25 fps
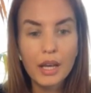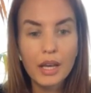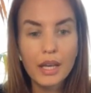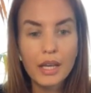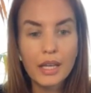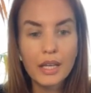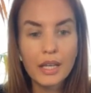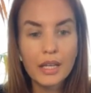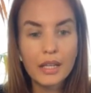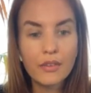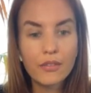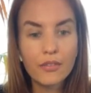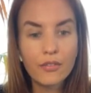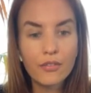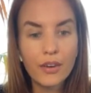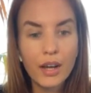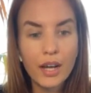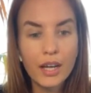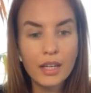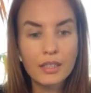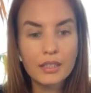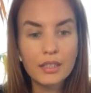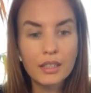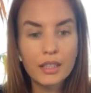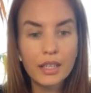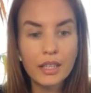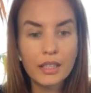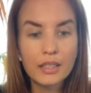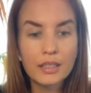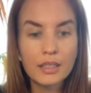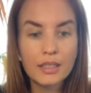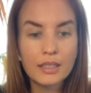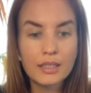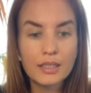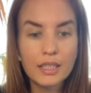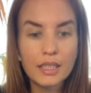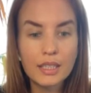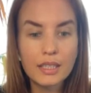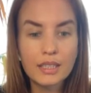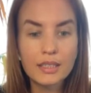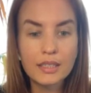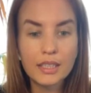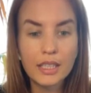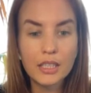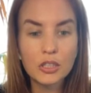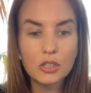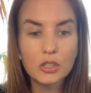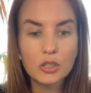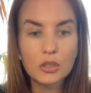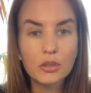In fact, in the 6th
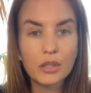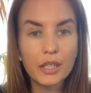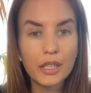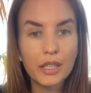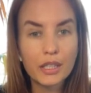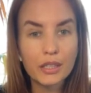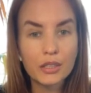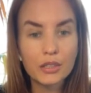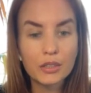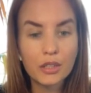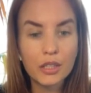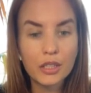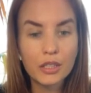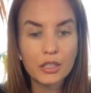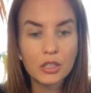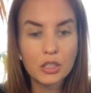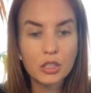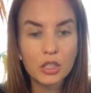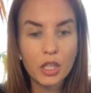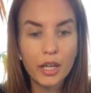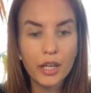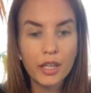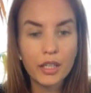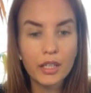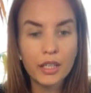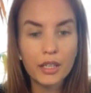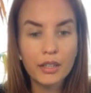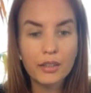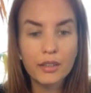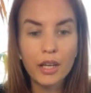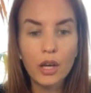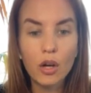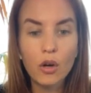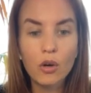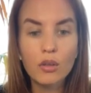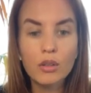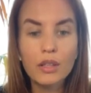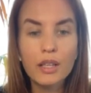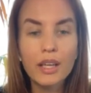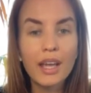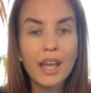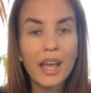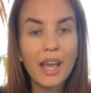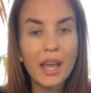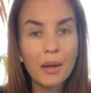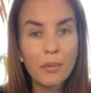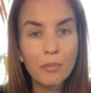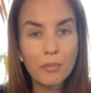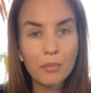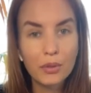century in China, the only
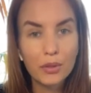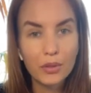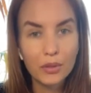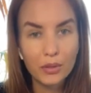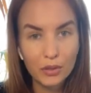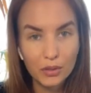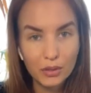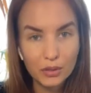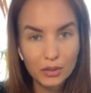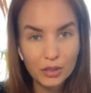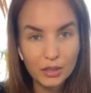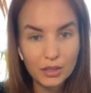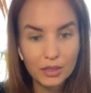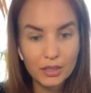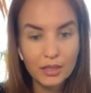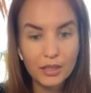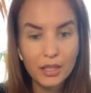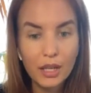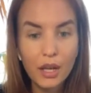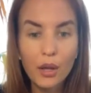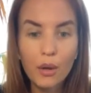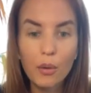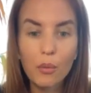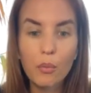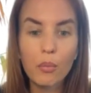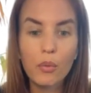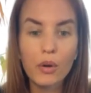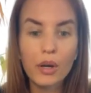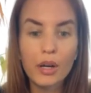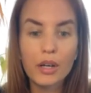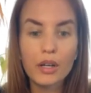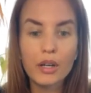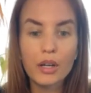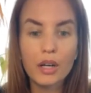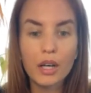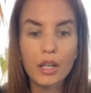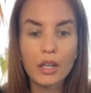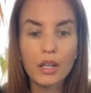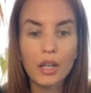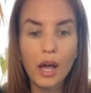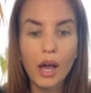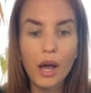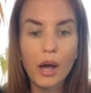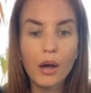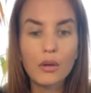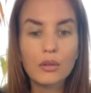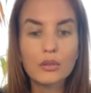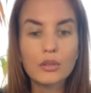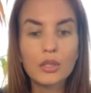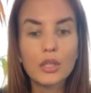emperors were
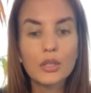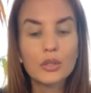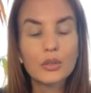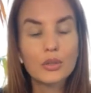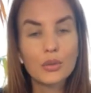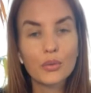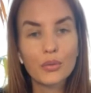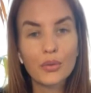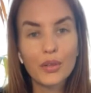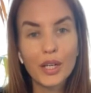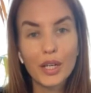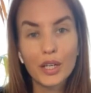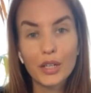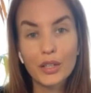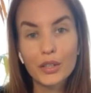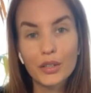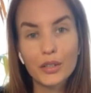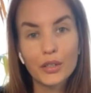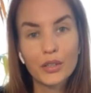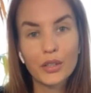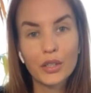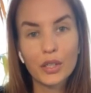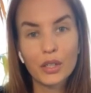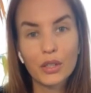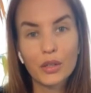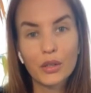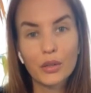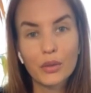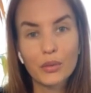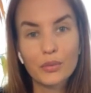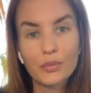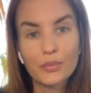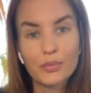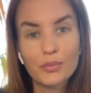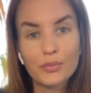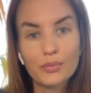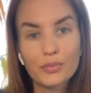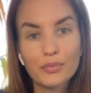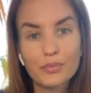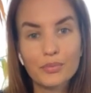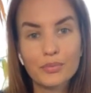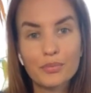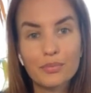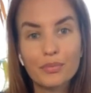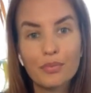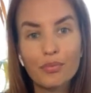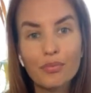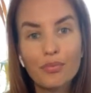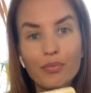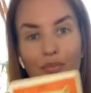allowed to wear yellow,
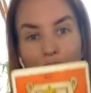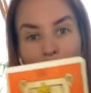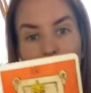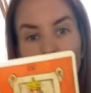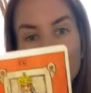the